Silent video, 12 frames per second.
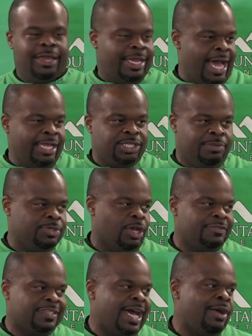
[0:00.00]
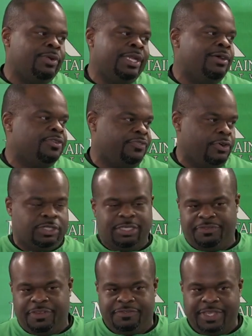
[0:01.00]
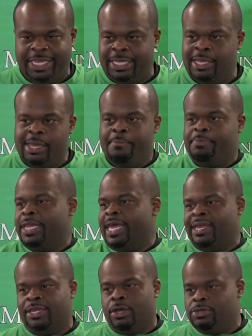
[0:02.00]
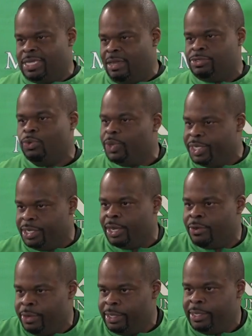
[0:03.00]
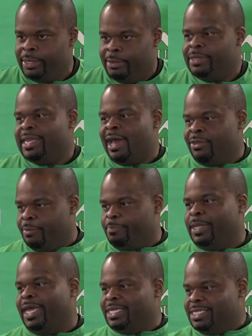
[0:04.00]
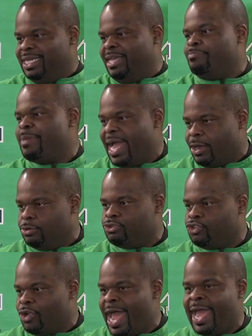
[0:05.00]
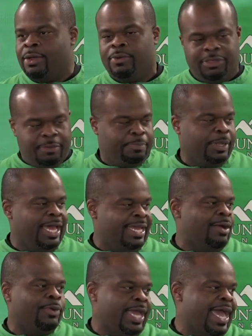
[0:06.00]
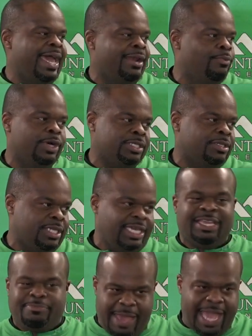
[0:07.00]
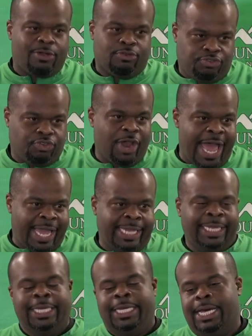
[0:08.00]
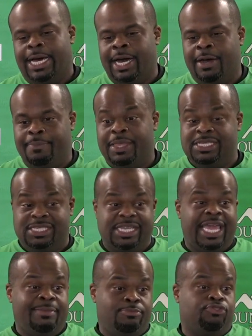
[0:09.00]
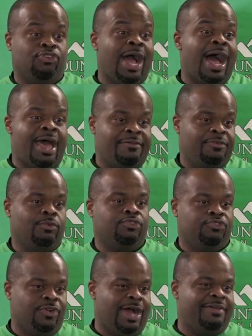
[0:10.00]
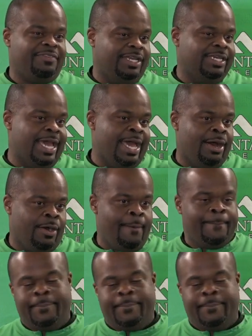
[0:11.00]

Guy jumps offside, well, now it's first and 15. Plan goes out the window. Now the plan is to get back on track. Well, the plan that we had wasn't to get back on track. Same drive. We're driving down.